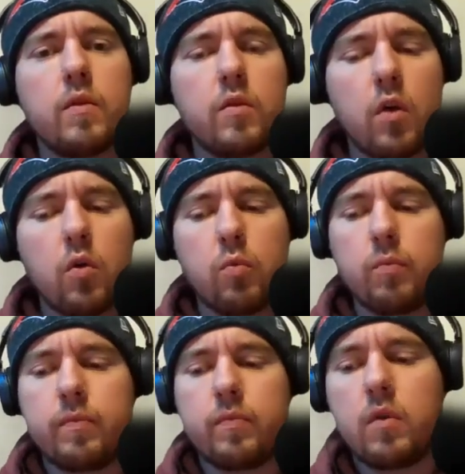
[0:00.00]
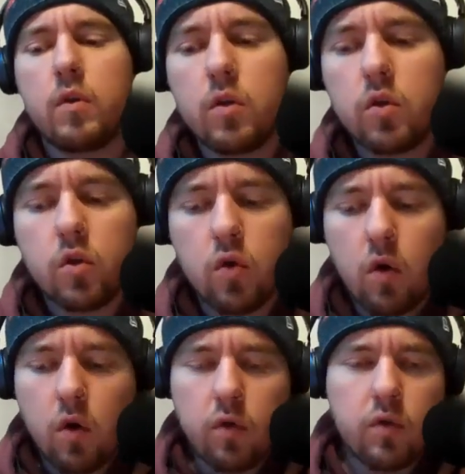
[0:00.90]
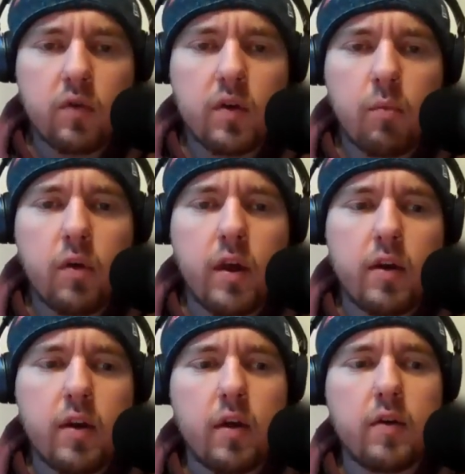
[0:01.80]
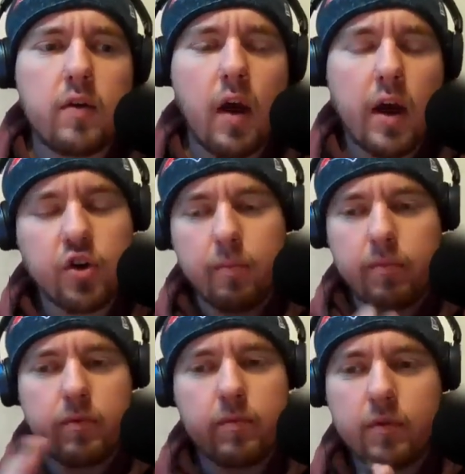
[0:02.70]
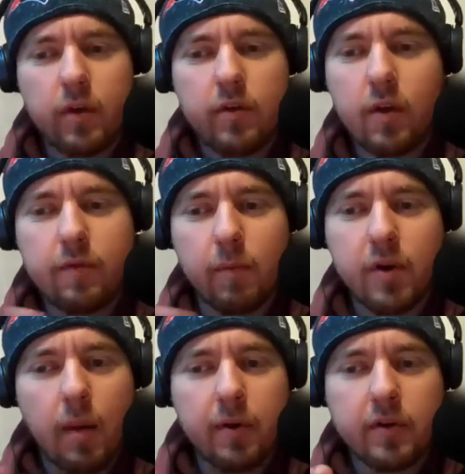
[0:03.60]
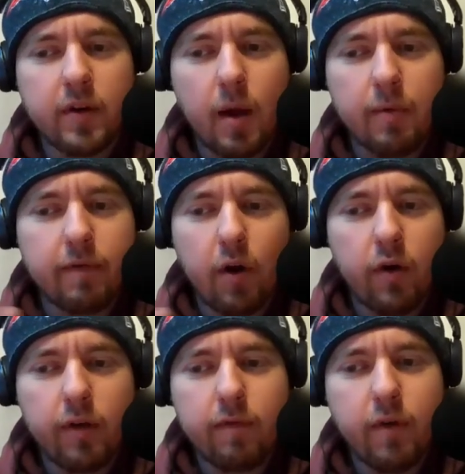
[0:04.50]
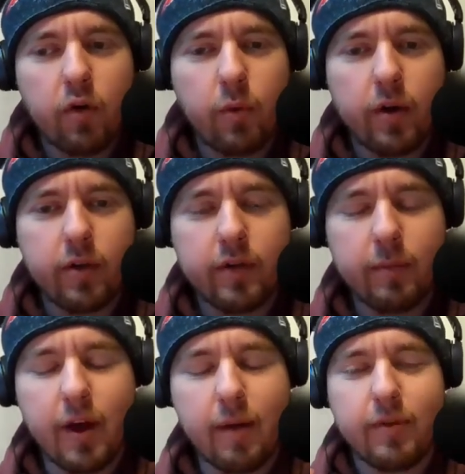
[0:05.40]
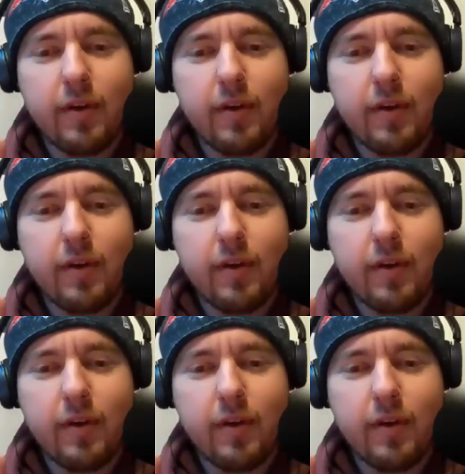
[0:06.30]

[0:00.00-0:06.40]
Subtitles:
So you're also someone that I jump from topic to topic very, very quickly sometimes.